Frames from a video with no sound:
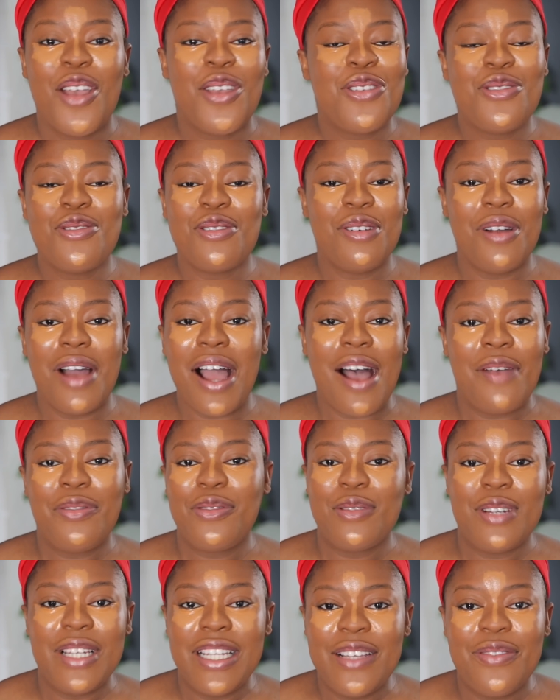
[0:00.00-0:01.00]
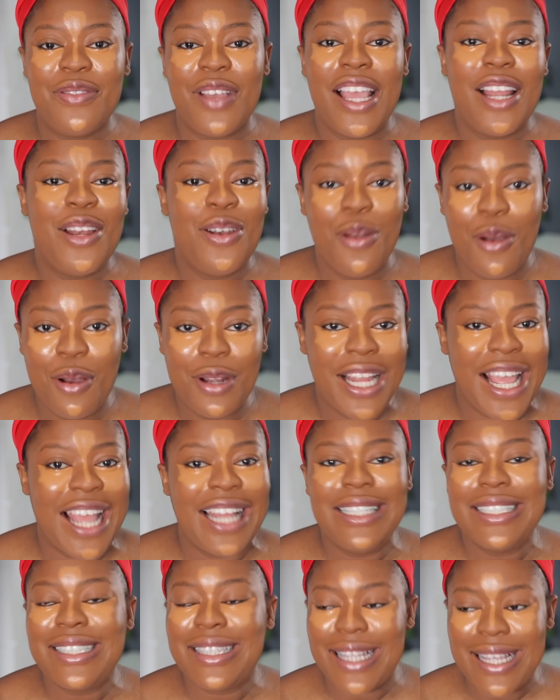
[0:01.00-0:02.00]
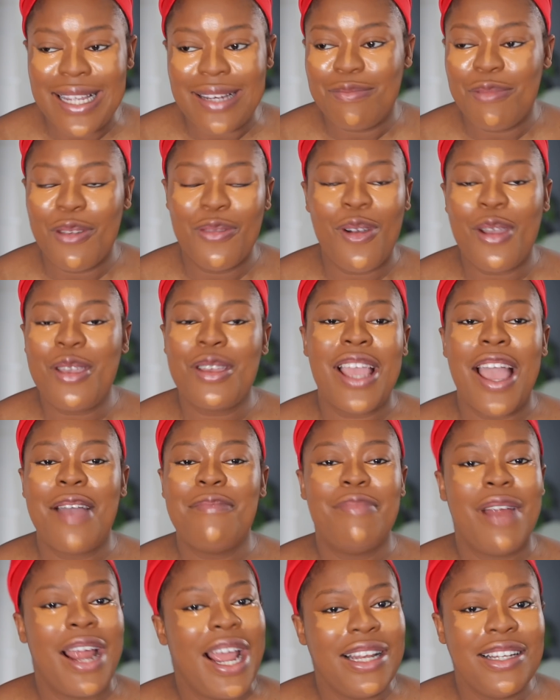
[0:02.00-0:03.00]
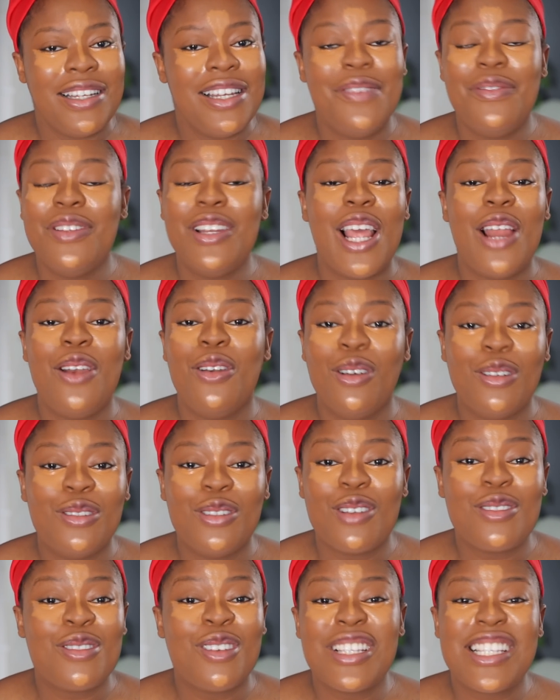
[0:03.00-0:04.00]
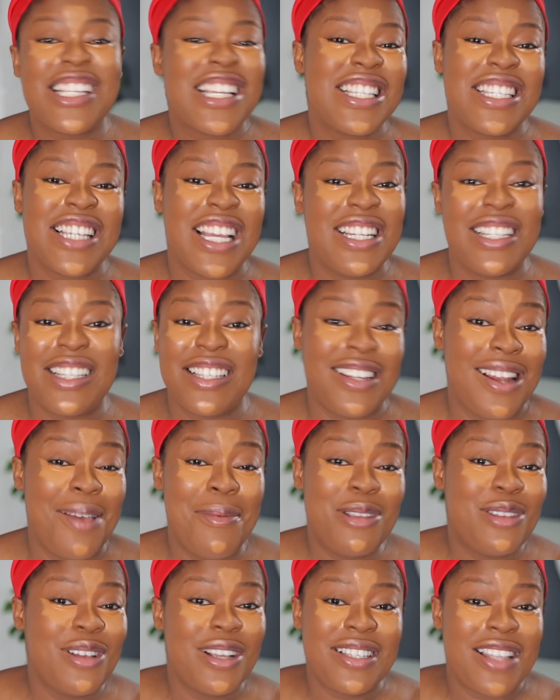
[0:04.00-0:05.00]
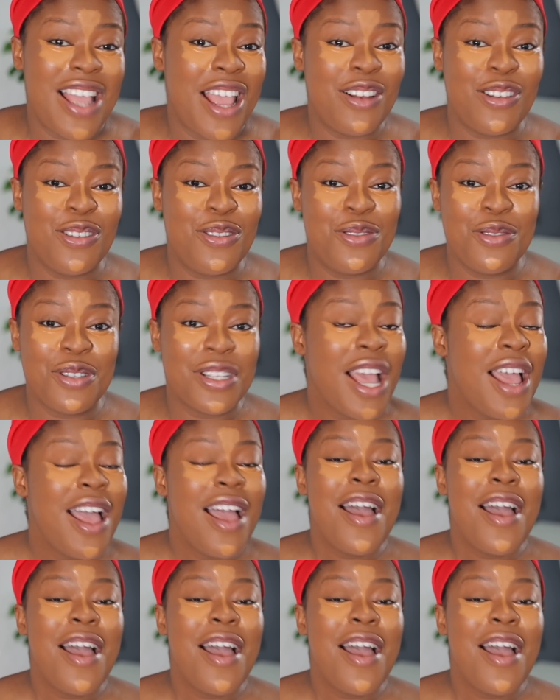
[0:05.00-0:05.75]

You don't have to live alone anything before you get married. Living alone does not change anything. Let me just tell you the truth.